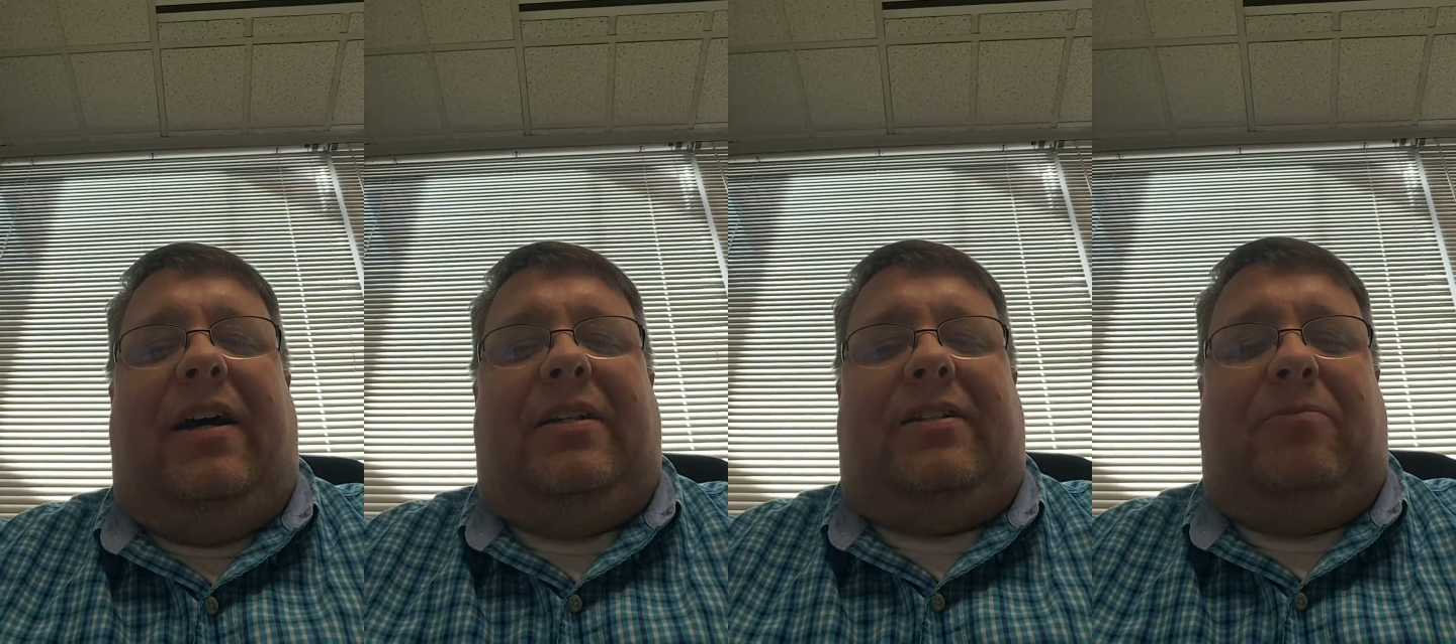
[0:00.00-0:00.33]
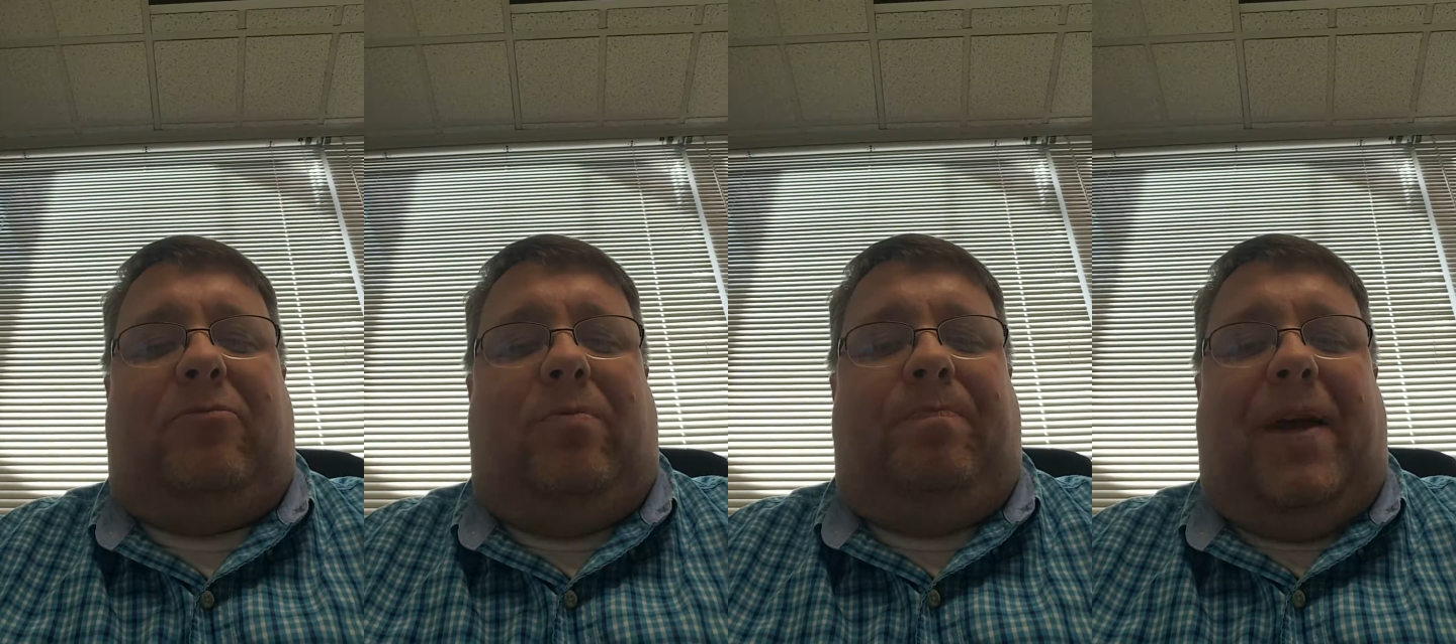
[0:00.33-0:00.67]

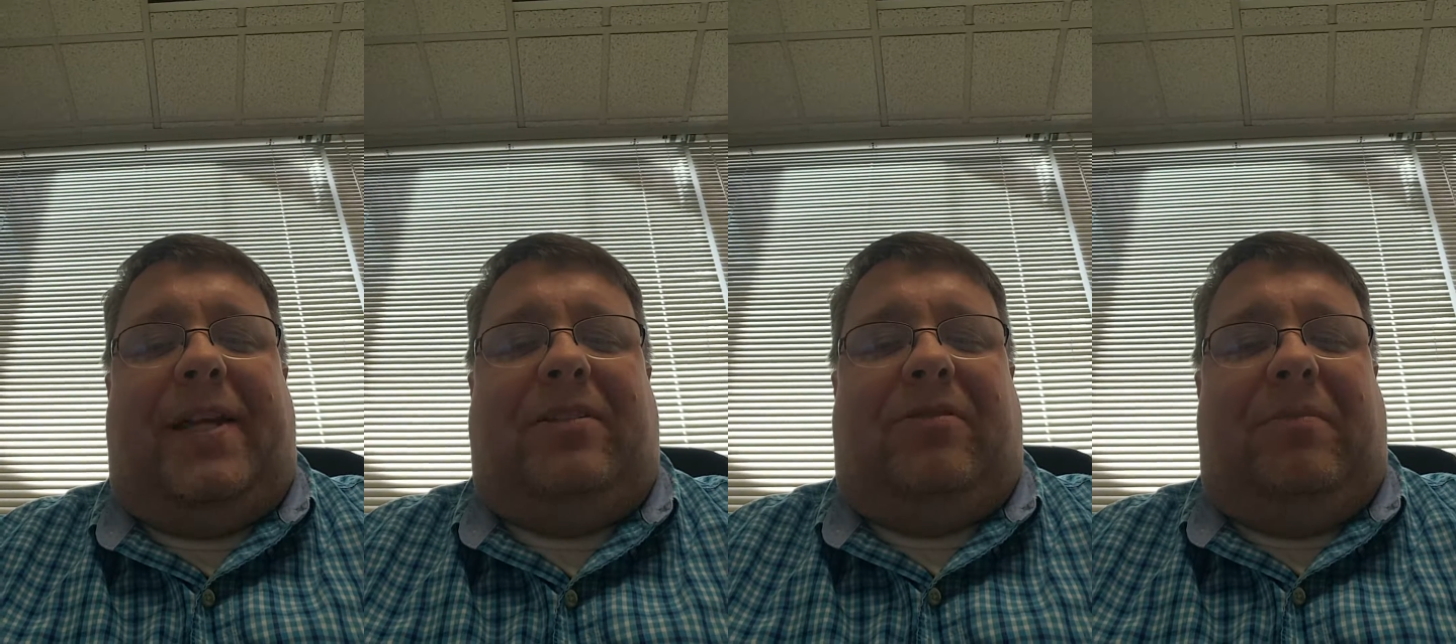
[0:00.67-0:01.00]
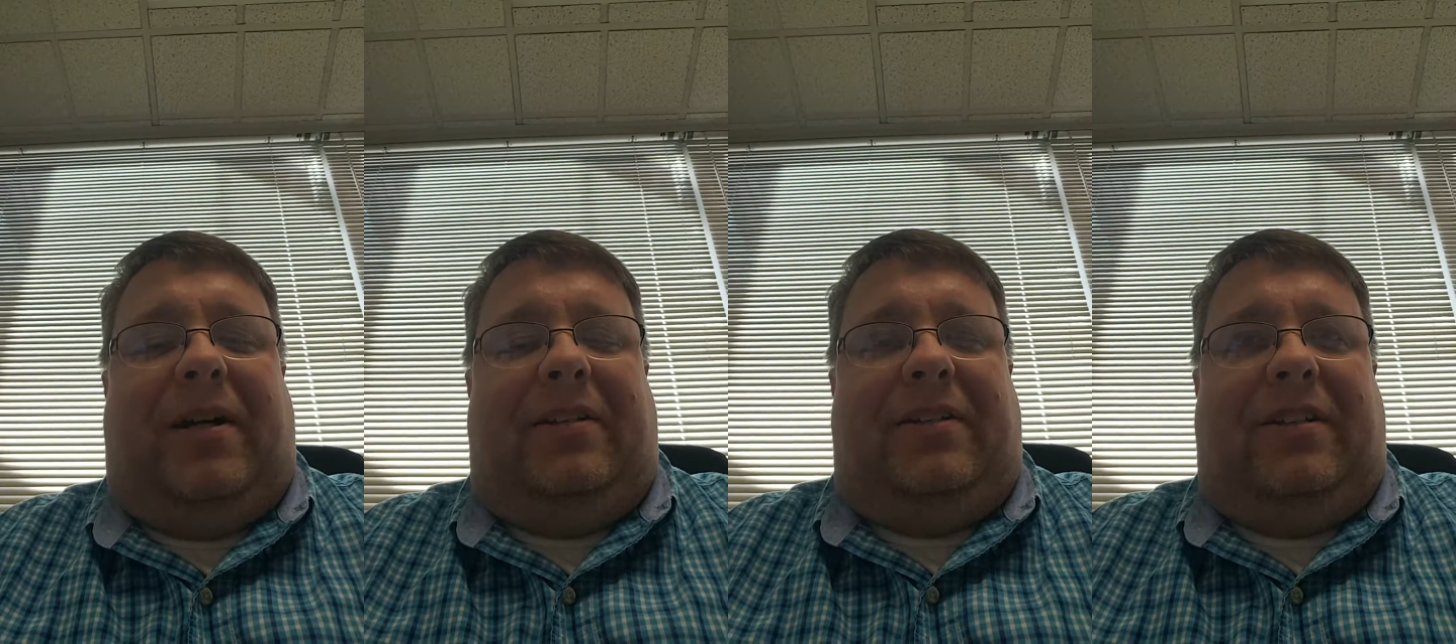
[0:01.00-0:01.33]
Some basic
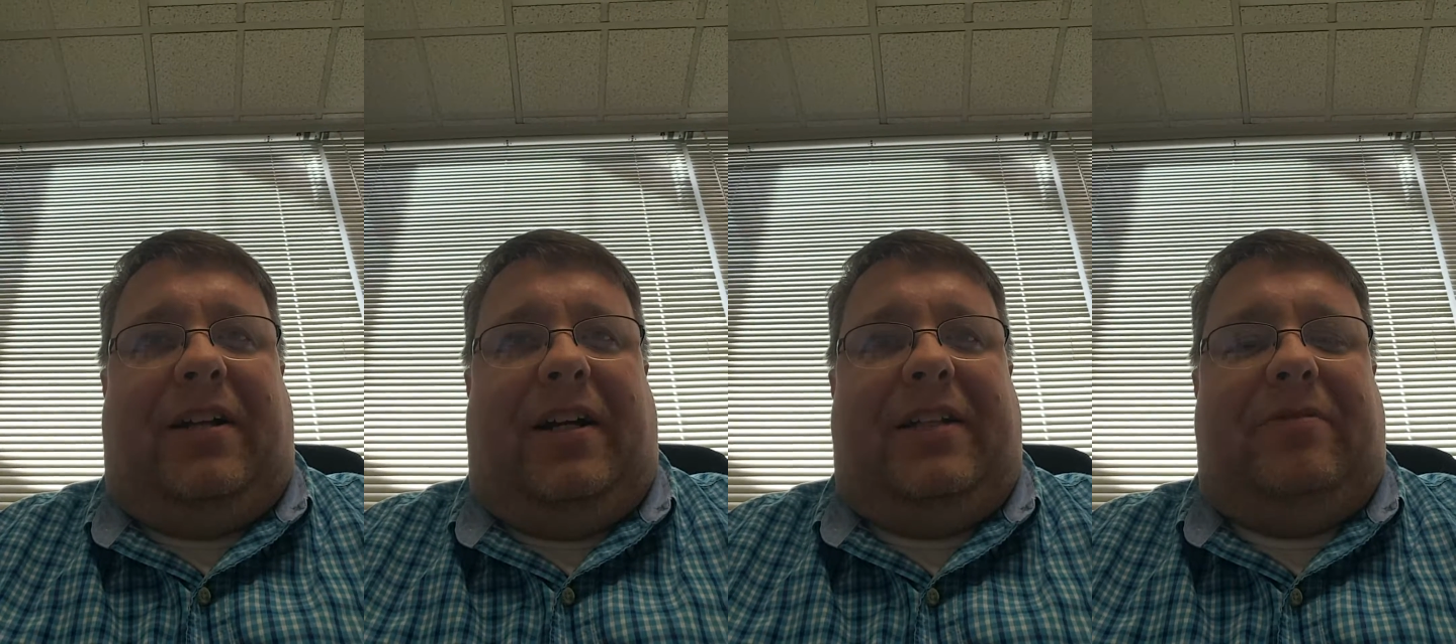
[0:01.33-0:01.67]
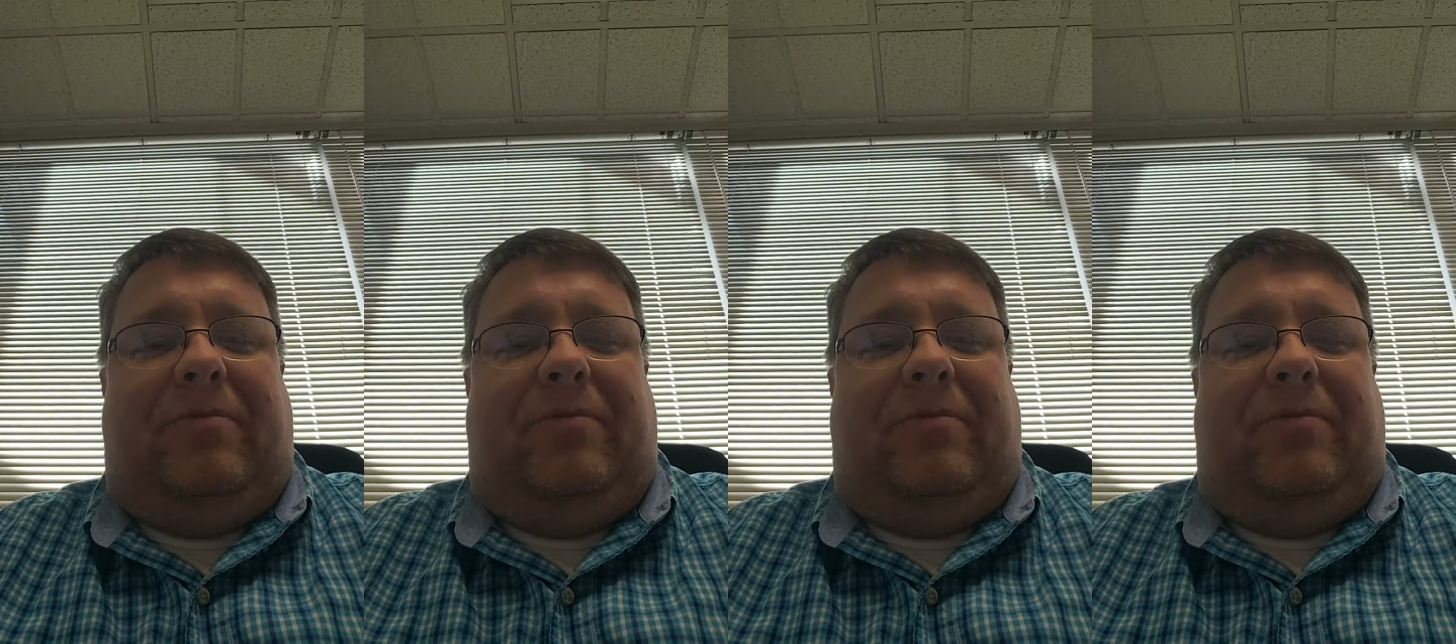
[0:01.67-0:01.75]
reminders here, guys.